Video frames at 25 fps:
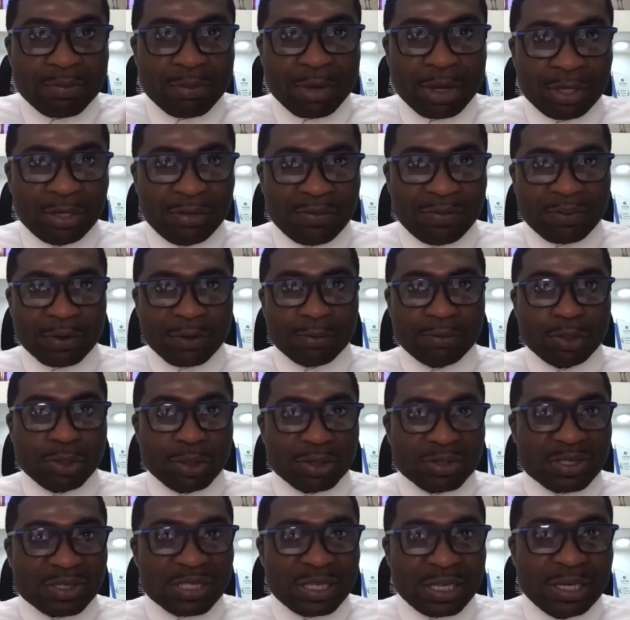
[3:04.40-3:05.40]
money from you
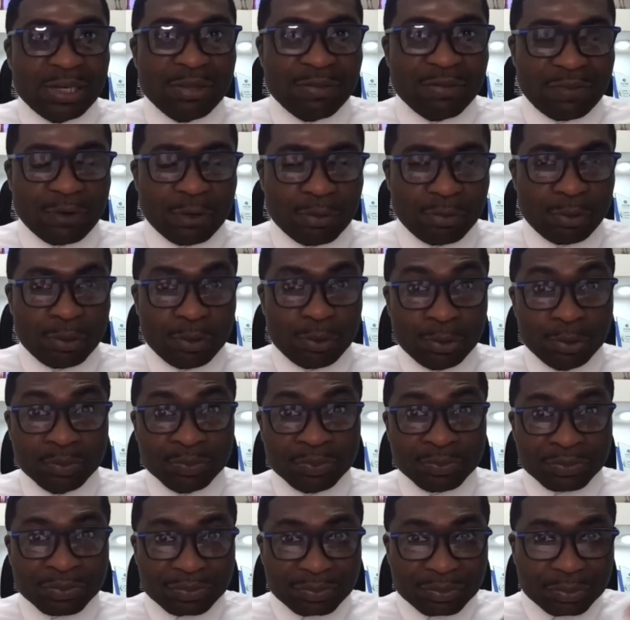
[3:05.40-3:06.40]
or stealing from
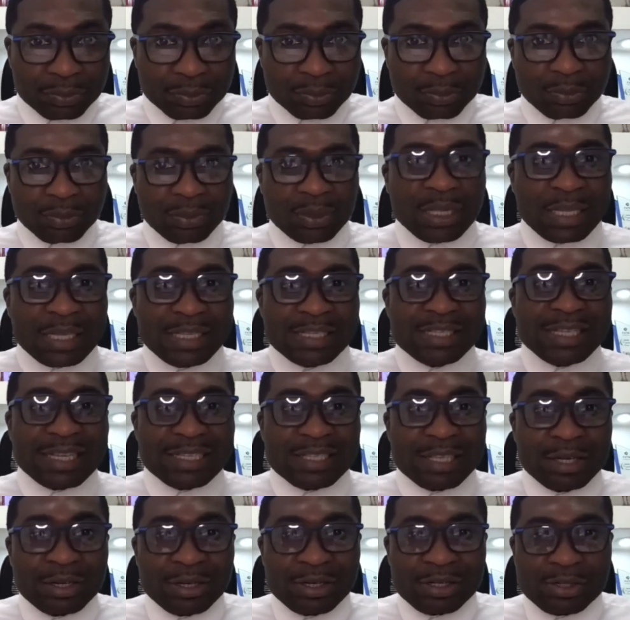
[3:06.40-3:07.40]
you is
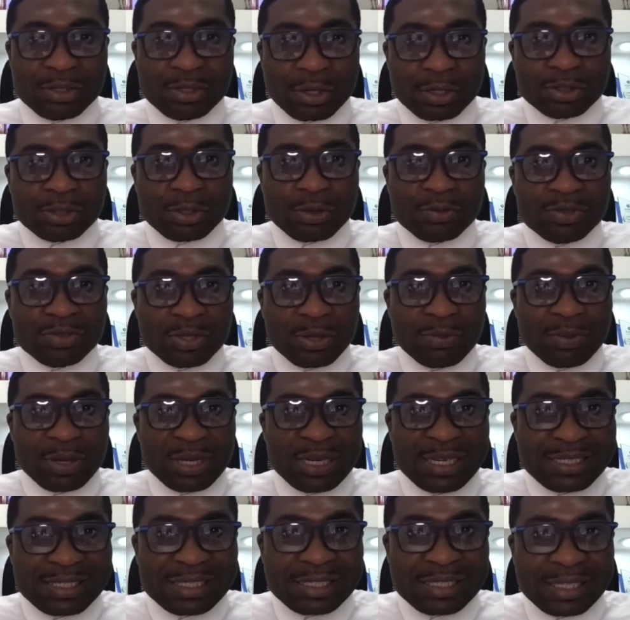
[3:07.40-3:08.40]
as a result of
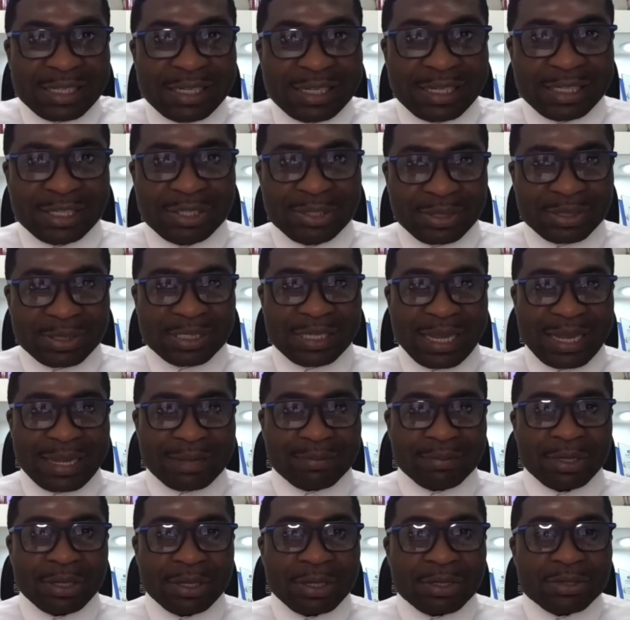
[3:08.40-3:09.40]
somebody stealing your time.